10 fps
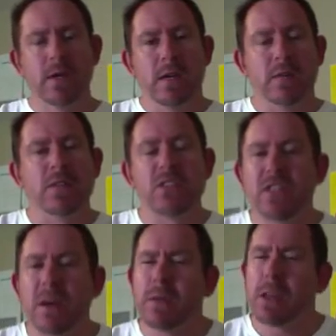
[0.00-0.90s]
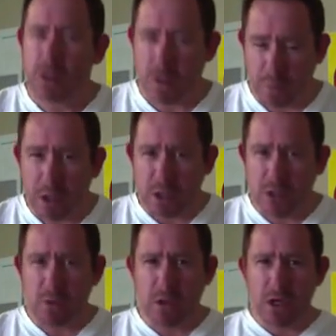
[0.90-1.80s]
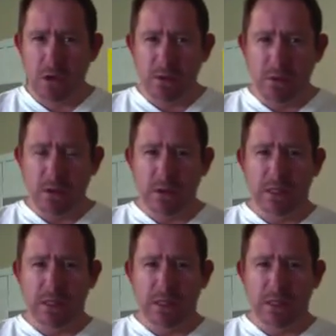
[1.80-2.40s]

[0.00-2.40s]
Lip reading: If it's something that's personal to you,